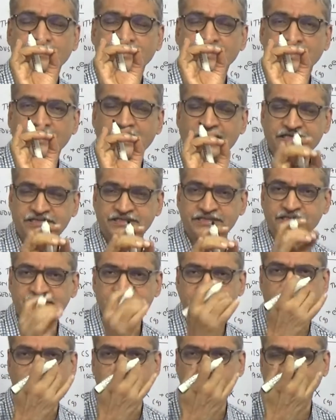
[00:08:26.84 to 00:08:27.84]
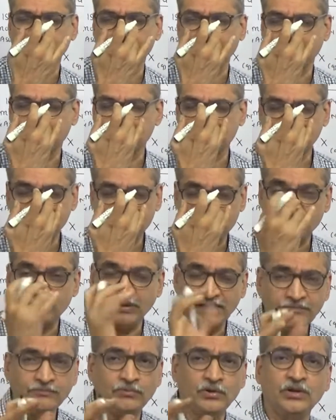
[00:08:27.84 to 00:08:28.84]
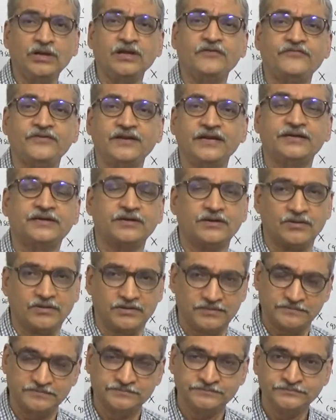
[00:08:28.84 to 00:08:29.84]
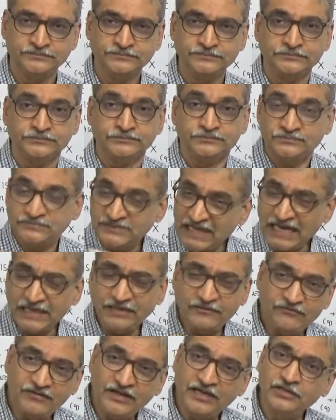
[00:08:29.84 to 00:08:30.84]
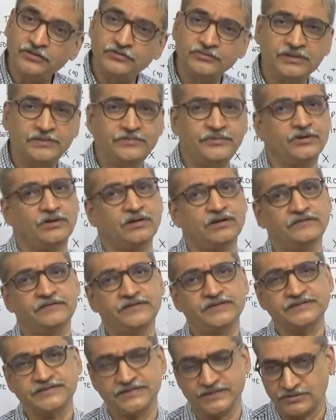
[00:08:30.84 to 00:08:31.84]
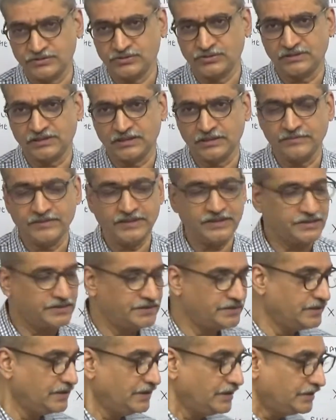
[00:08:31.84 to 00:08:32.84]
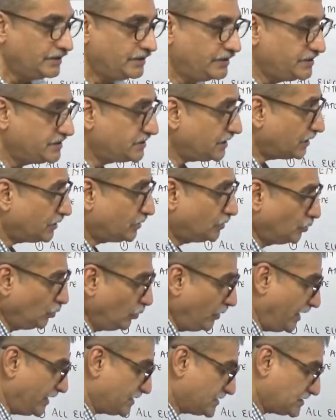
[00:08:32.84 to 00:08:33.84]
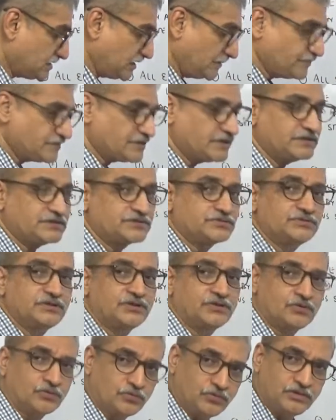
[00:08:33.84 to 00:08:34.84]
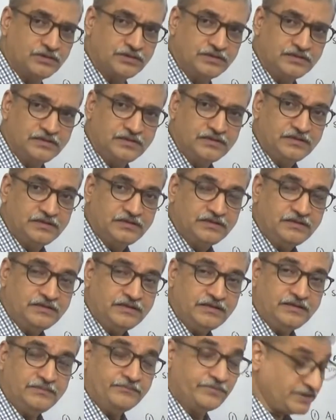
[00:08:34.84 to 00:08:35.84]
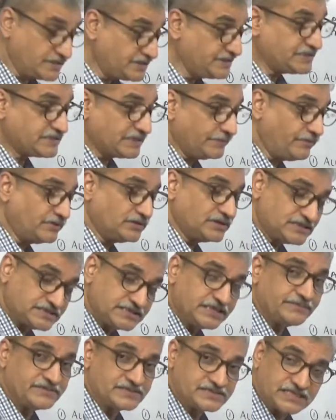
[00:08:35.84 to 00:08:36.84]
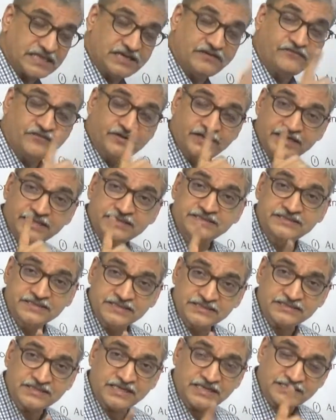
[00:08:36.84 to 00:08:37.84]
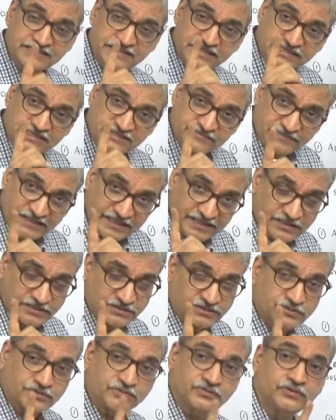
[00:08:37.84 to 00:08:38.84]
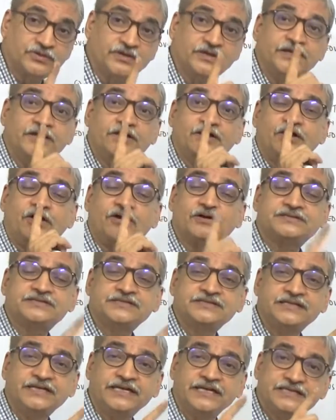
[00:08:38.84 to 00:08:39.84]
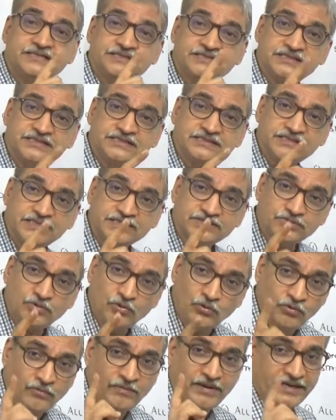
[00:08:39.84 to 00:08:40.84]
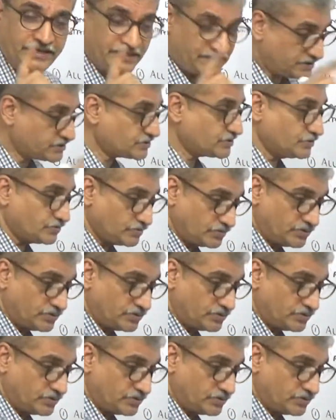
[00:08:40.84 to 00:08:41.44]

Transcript: gaseous atom accepts 1 mole of electron, that value will be always exothermic. These are two exceptions to the rule because these compounds are stable. Sulfur exists as S minus 2, oxygen exists as O minus 2.